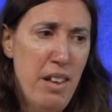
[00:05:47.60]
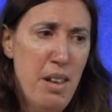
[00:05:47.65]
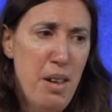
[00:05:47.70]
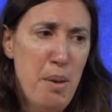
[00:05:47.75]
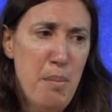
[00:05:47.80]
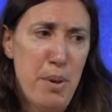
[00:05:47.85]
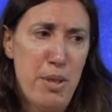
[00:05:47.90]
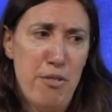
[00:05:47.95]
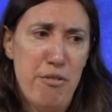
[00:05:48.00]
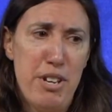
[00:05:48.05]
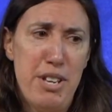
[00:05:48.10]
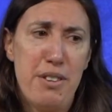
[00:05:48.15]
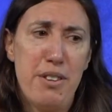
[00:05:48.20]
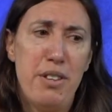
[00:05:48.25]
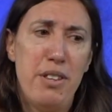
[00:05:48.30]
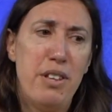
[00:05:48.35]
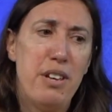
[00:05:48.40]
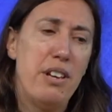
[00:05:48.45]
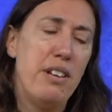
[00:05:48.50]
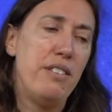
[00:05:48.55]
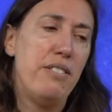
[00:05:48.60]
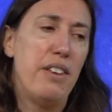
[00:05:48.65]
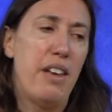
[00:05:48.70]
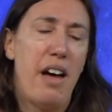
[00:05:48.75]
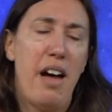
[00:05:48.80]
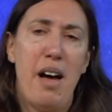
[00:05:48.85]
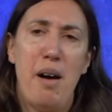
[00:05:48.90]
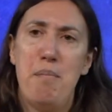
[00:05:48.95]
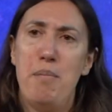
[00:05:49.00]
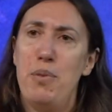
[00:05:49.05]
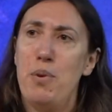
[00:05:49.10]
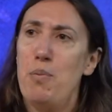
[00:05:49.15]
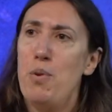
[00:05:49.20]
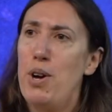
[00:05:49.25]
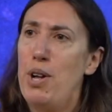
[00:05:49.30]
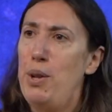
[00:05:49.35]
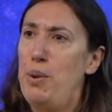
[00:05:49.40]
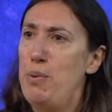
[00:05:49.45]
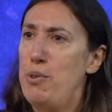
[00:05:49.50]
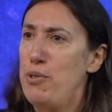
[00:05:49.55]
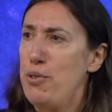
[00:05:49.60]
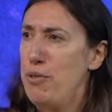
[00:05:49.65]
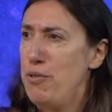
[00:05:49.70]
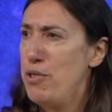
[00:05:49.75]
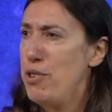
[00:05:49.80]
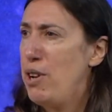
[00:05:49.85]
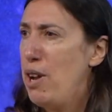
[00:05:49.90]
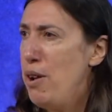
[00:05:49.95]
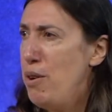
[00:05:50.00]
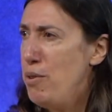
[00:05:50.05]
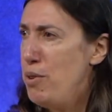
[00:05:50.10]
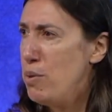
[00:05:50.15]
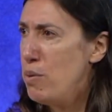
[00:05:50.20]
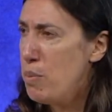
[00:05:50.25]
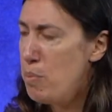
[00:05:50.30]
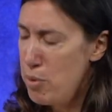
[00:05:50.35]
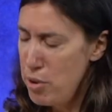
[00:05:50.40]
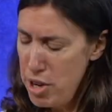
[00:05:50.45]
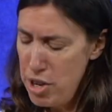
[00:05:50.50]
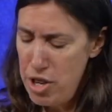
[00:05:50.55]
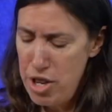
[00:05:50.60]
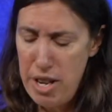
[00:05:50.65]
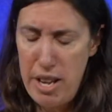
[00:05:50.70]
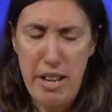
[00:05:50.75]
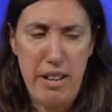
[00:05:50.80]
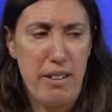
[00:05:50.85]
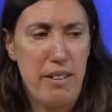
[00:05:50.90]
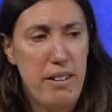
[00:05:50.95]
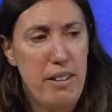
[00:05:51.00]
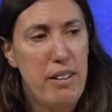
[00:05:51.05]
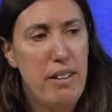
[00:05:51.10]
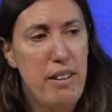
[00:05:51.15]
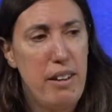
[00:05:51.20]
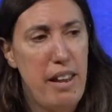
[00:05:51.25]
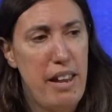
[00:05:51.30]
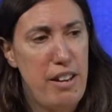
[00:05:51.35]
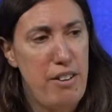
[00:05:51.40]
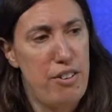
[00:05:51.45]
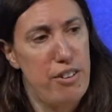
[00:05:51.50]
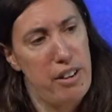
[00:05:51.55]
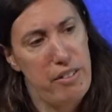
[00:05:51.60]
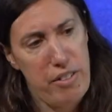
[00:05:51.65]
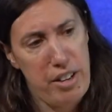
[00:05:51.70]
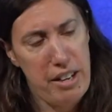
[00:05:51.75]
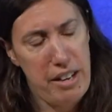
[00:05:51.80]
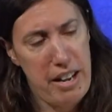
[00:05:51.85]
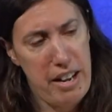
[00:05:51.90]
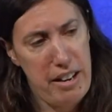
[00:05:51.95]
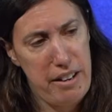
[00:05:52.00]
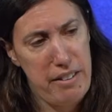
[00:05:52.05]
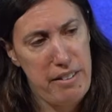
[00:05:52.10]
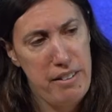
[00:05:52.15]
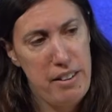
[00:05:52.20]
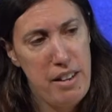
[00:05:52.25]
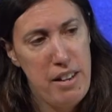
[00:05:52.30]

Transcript: But the reason that the world was sort of slow to appreciate HIV and AIDS